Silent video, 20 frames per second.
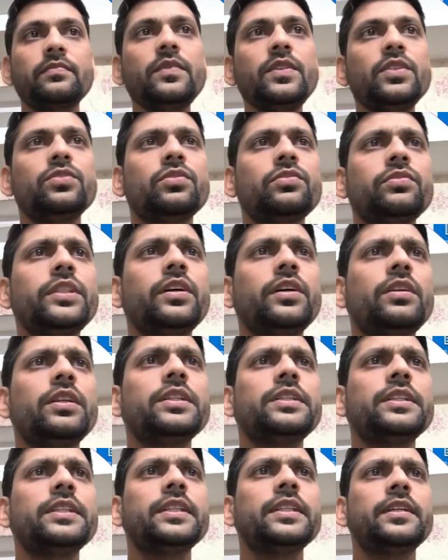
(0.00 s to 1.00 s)
So we already
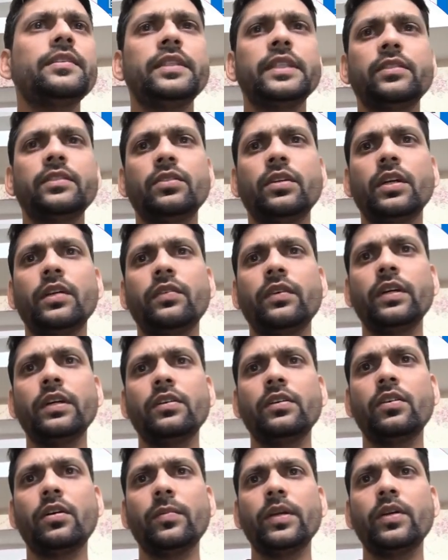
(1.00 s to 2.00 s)
seen that we have only one
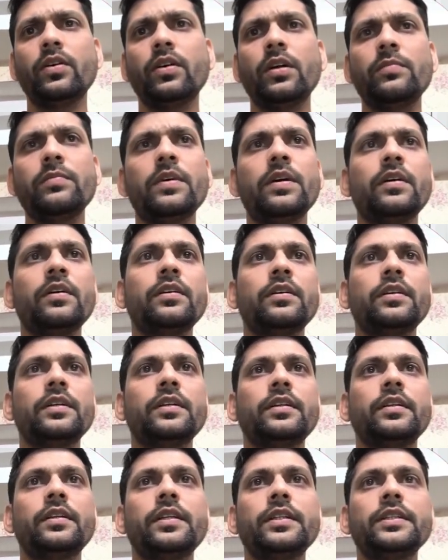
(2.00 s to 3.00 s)
common column,
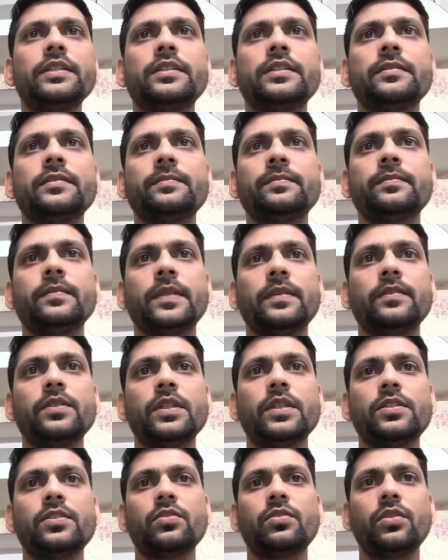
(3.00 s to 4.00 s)
this. I'm
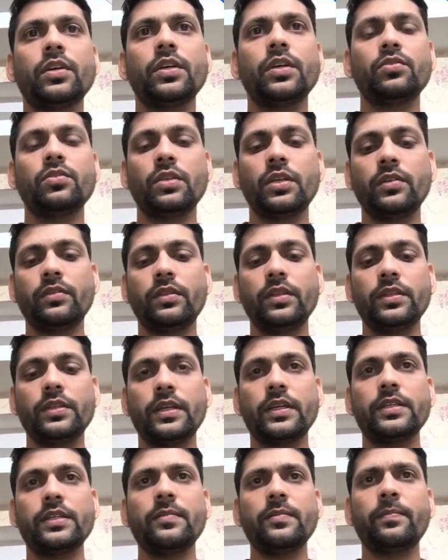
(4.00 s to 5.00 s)
just going to give this as a